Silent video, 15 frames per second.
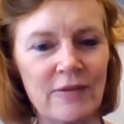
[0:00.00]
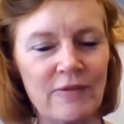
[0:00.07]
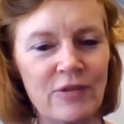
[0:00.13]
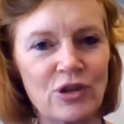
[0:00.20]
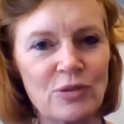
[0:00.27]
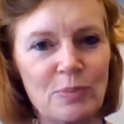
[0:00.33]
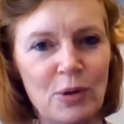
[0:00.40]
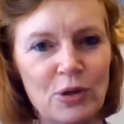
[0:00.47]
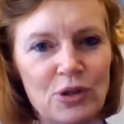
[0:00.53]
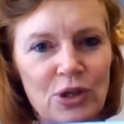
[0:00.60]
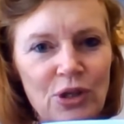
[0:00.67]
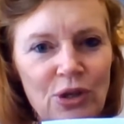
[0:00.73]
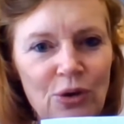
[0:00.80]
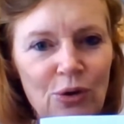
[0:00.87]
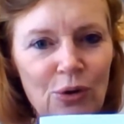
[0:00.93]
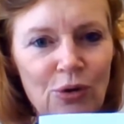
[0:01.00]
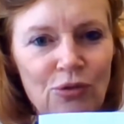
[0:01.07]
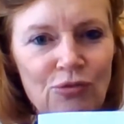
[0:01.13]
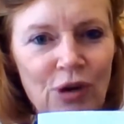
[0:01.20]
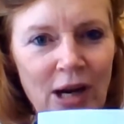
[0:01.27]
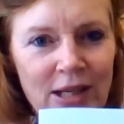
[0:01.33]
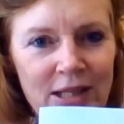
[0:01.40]
You put your
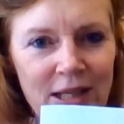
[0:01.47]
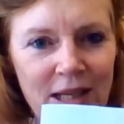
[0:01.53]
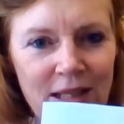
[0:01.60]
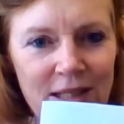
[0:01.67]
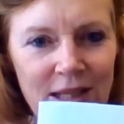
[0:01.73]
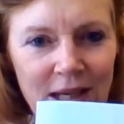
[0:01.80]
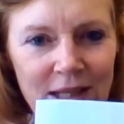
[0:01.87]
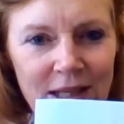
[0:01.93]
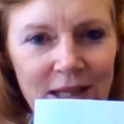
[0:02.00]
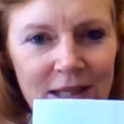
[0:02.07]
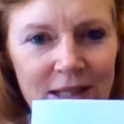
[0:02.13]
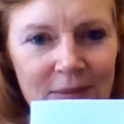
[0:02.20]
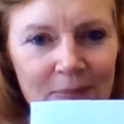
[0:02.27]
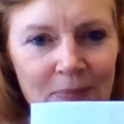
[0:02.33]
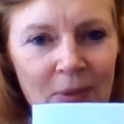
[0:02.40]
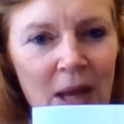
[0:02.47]
writing inside it.